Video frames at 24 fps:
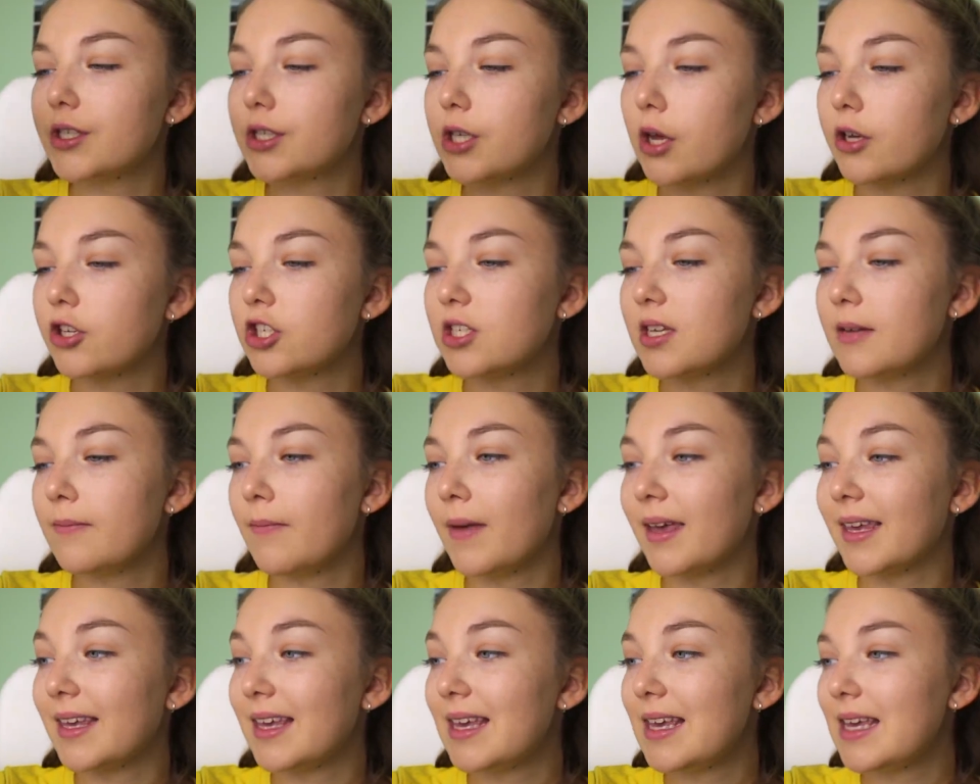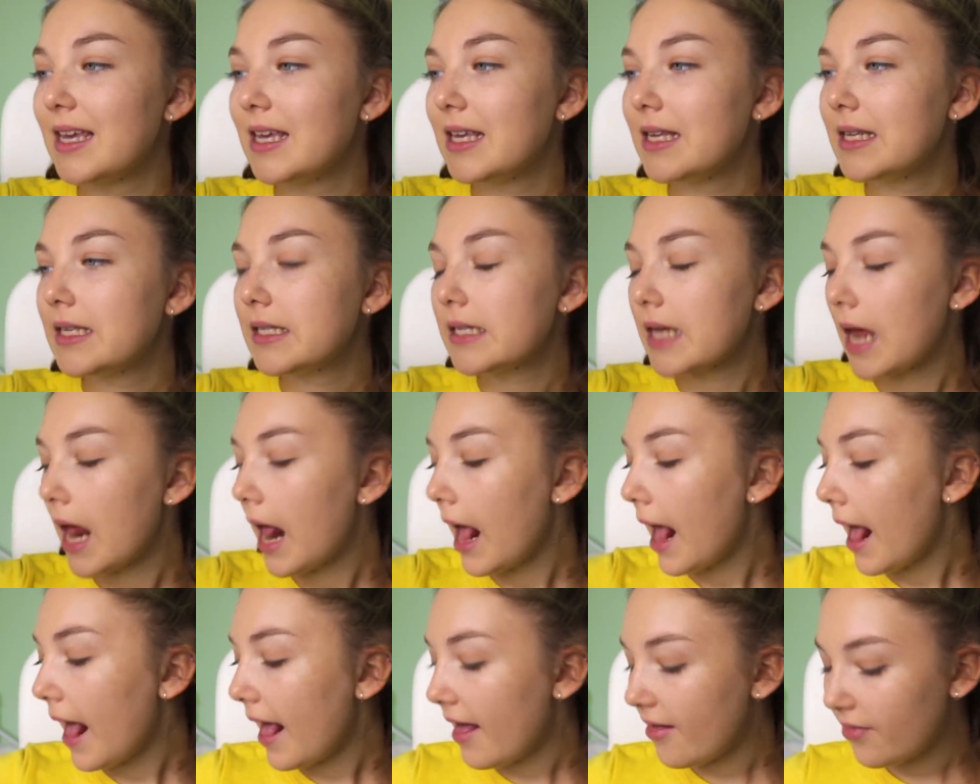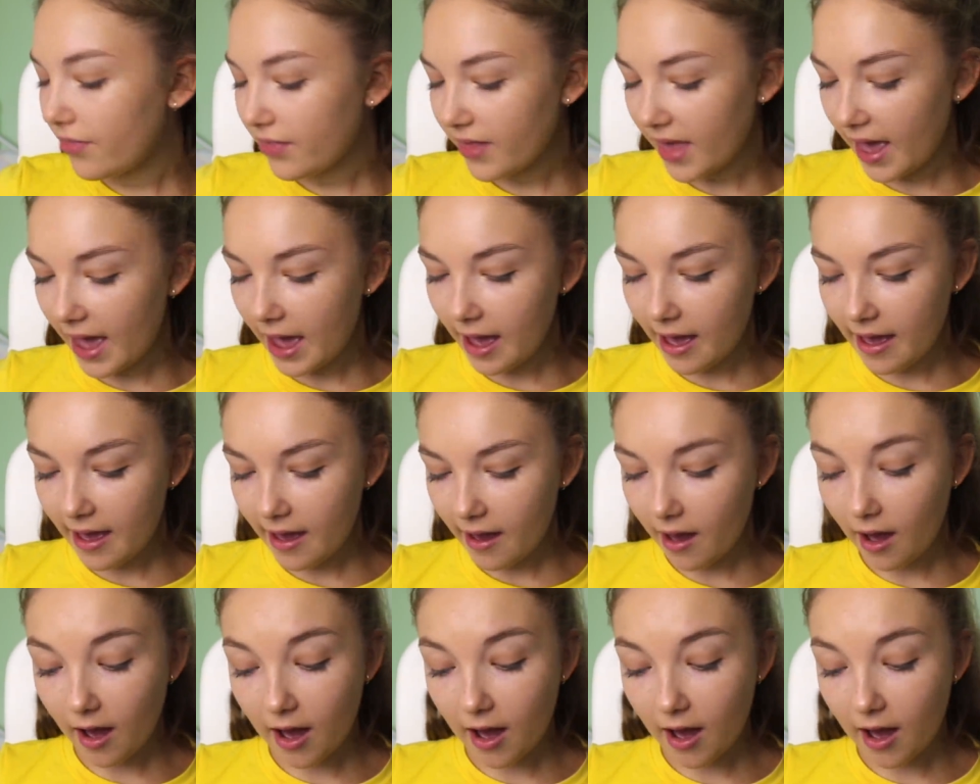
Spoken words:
So I just have my keys in there.